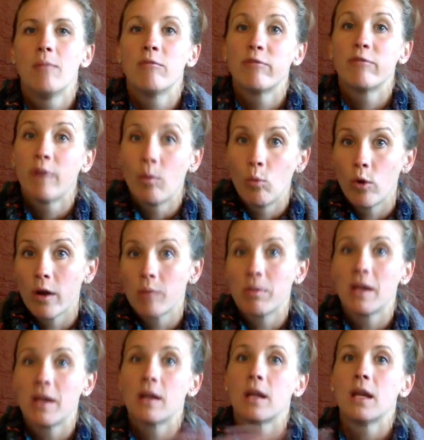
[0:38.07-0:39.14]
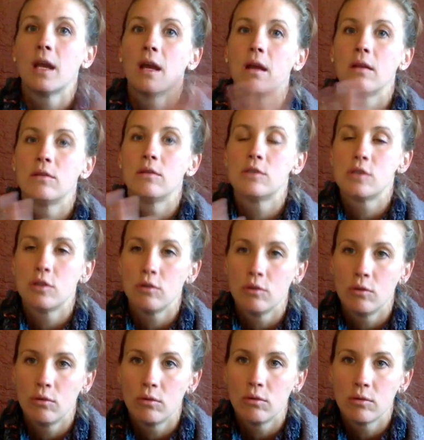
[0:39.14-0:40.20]
from work period
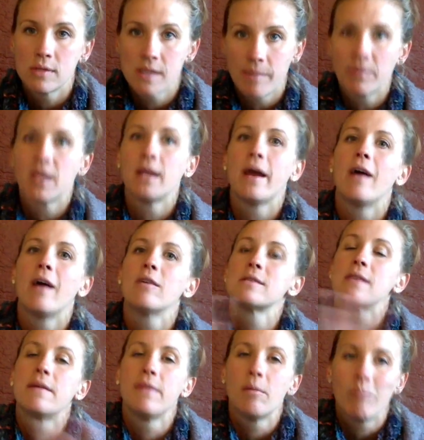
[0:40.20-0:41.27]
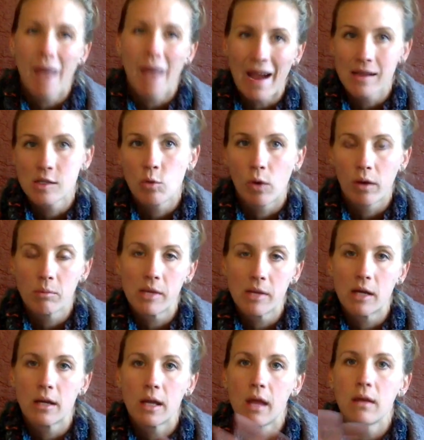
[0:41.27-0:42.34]
to something else and then back to work
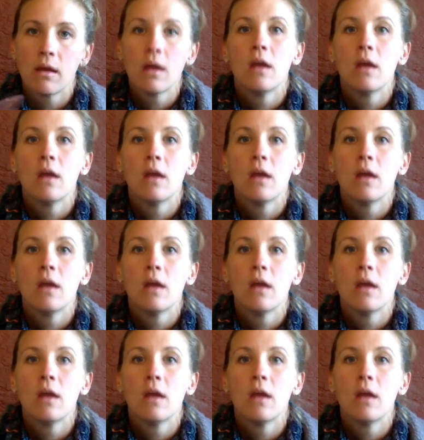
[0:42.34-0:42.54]
period.